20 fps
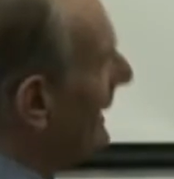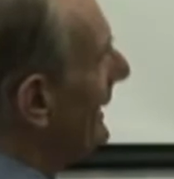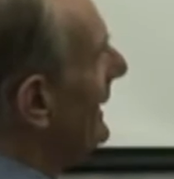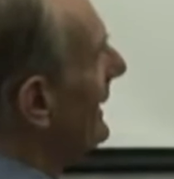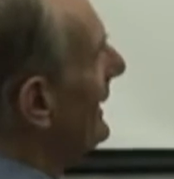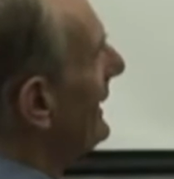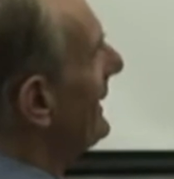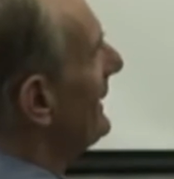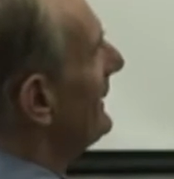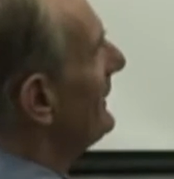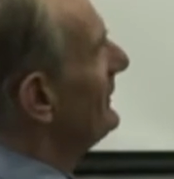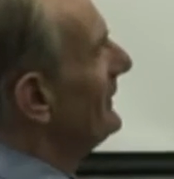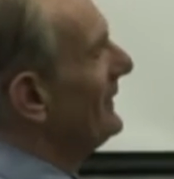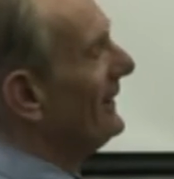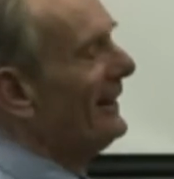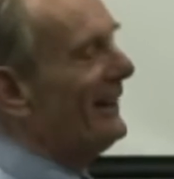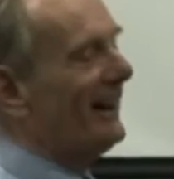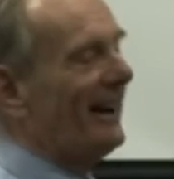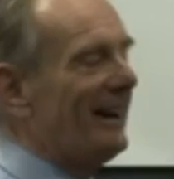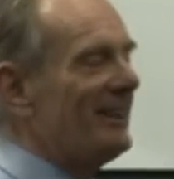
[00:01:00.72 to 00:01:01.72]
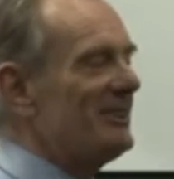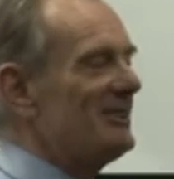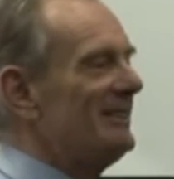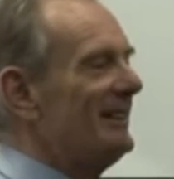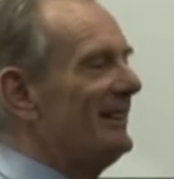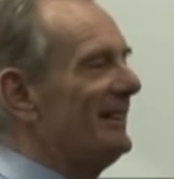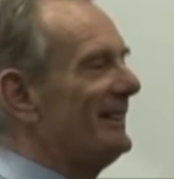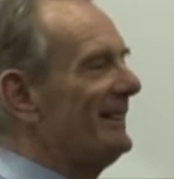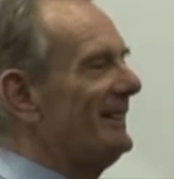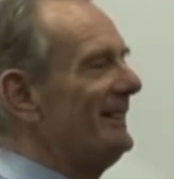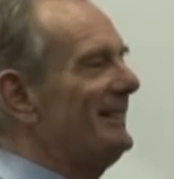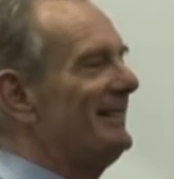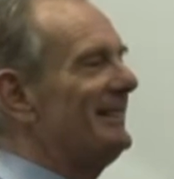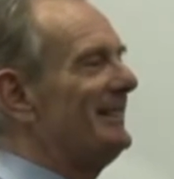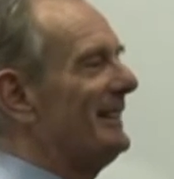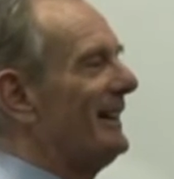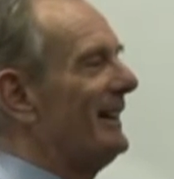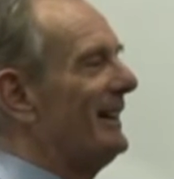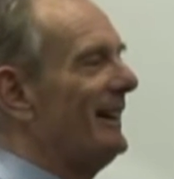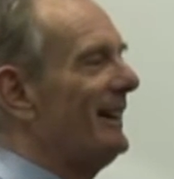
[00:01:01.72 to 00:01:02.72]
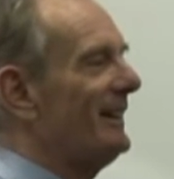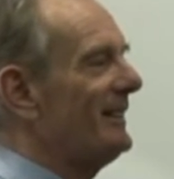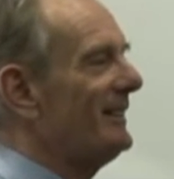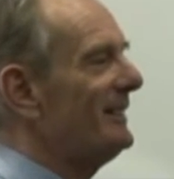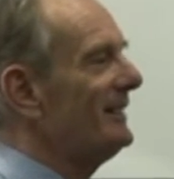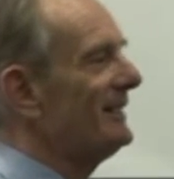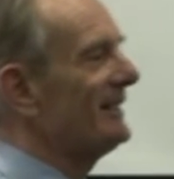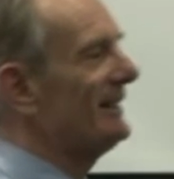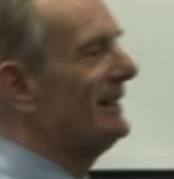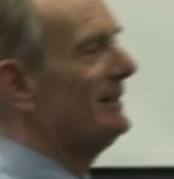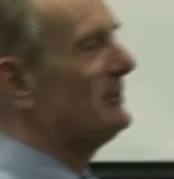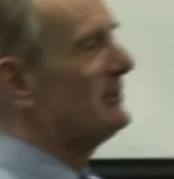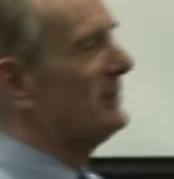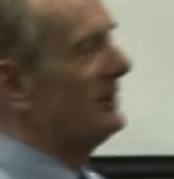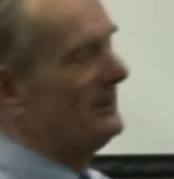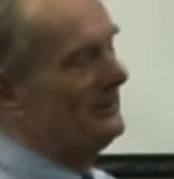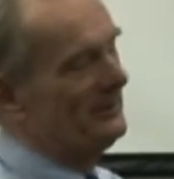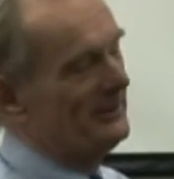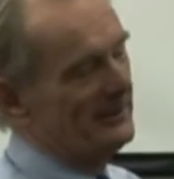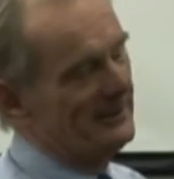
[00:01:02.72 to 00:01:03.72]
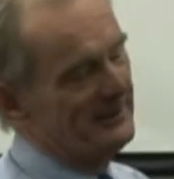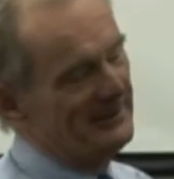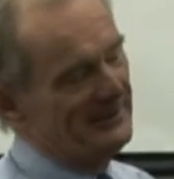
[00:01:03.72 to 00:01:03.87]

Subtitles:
Actually, I can't claim credit for